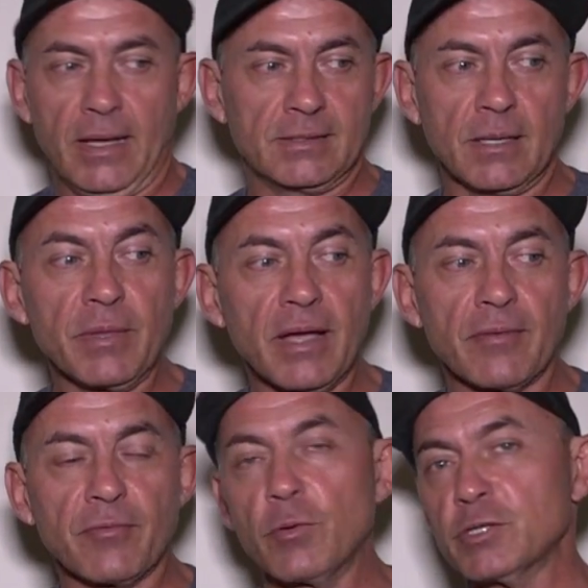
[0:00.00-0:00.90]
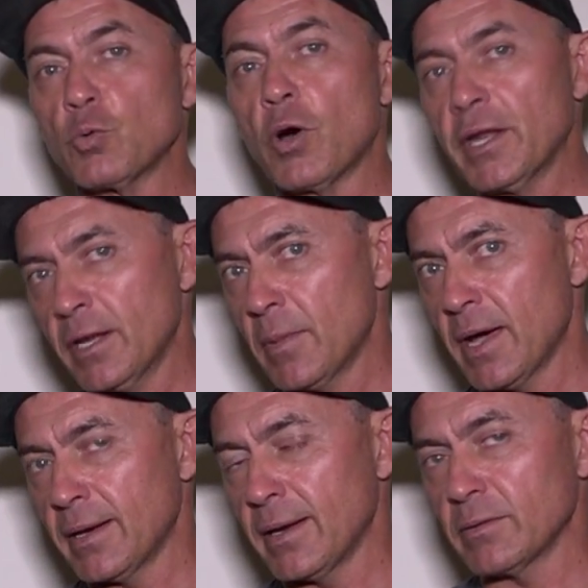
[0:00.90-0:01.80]
It's something I've always wondered
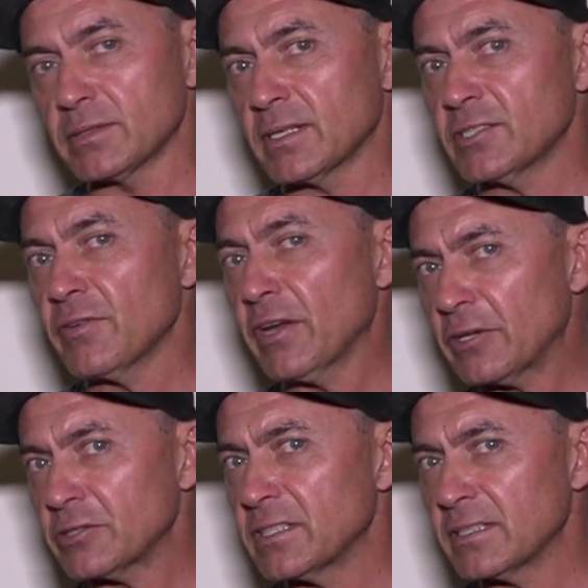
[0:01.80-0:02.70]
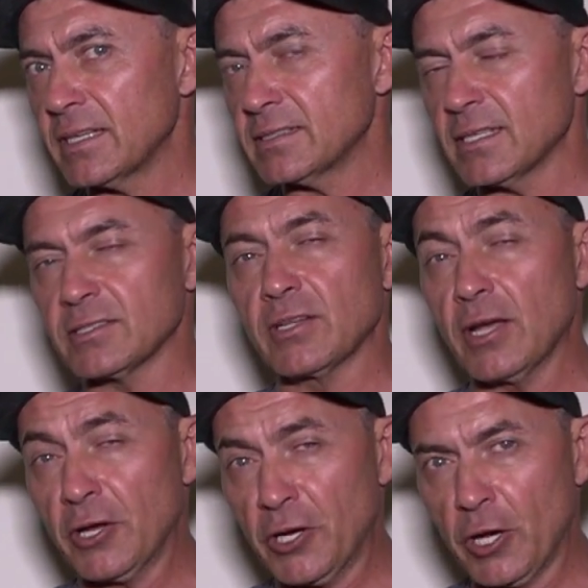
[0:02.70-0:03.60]
about, and it was actually a very interesting test now, so
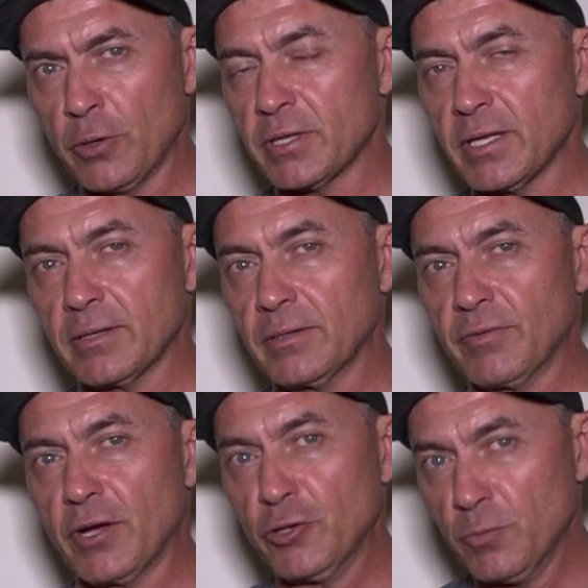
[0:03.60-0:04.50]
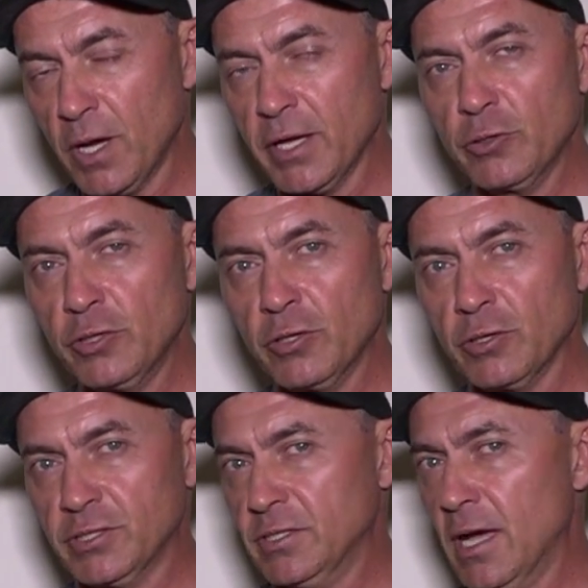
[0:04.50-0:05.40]
now I know it, that if I do my uni knots,